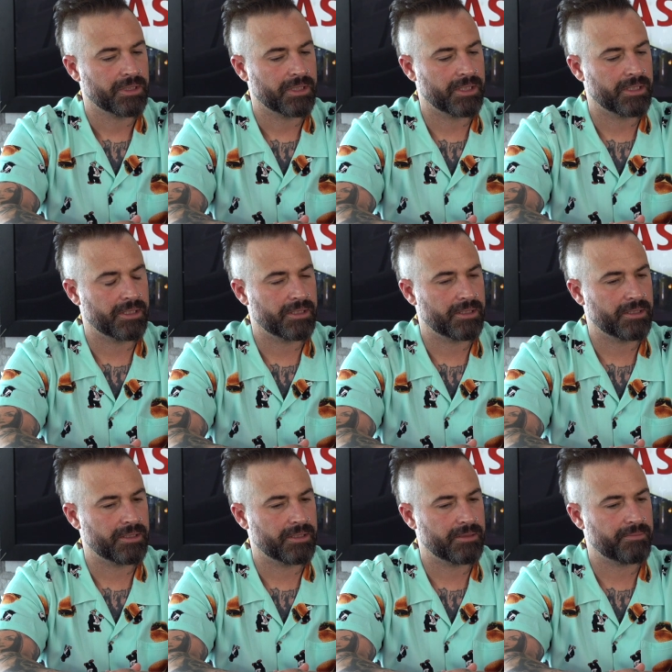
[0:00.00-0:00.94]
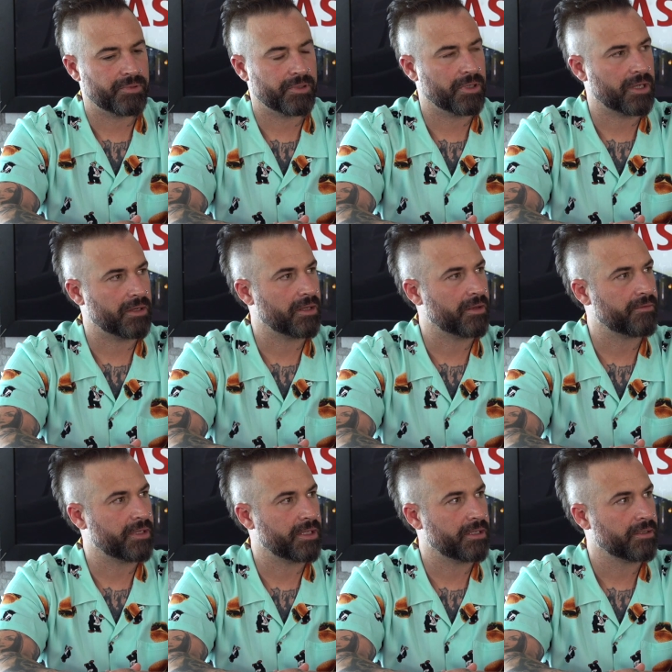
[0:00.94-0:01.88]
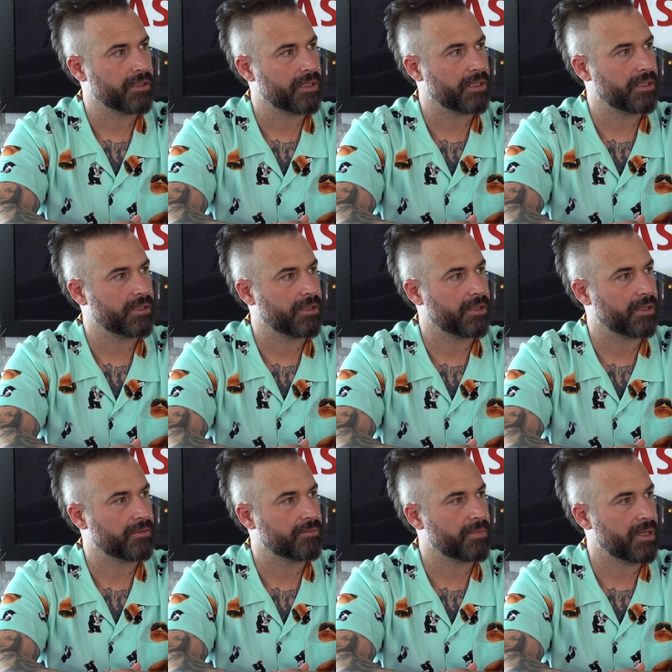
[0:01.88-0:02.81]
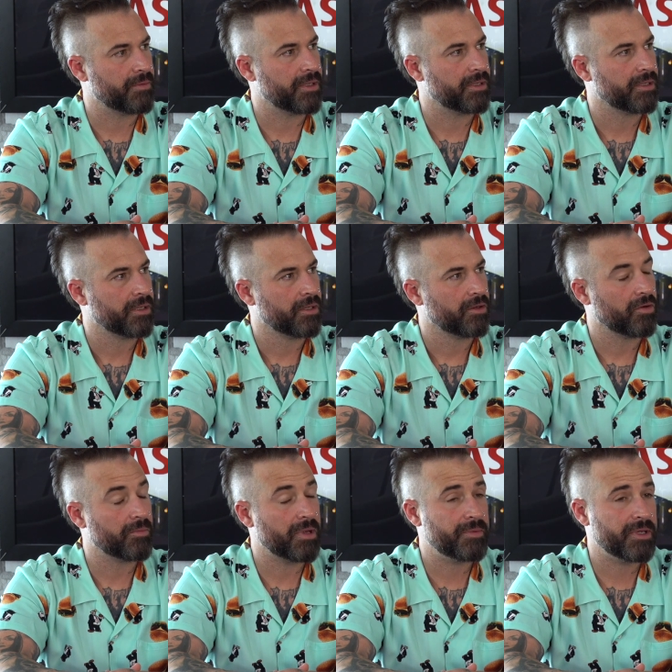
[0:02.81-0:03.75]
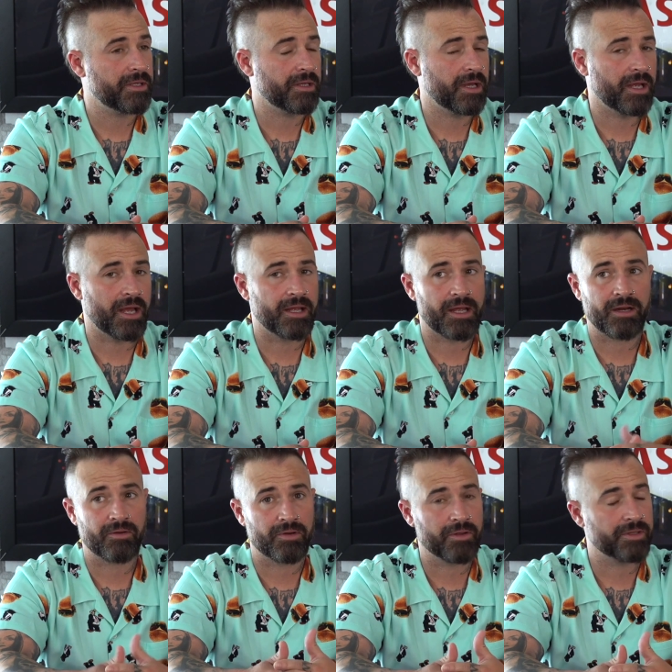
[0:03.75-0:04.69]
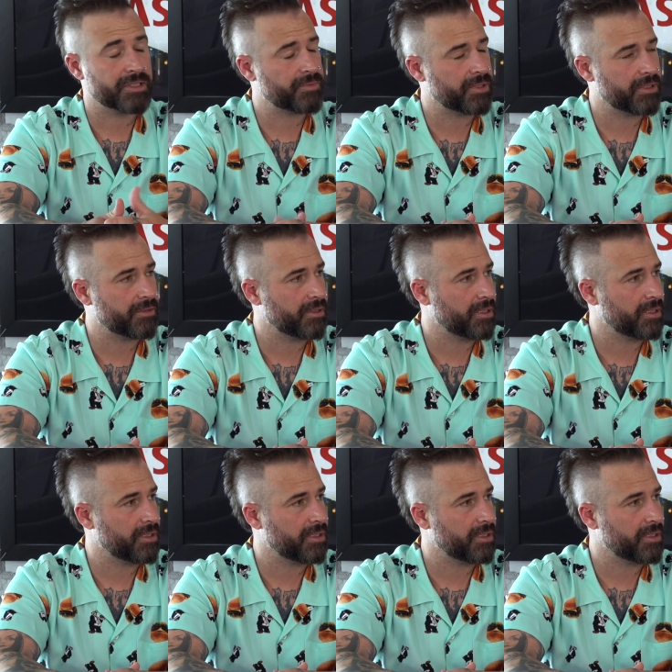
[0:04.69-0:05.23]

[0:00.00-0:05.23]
put a lot of levity in it, you know, maybe. Or maybe, I don't know this, but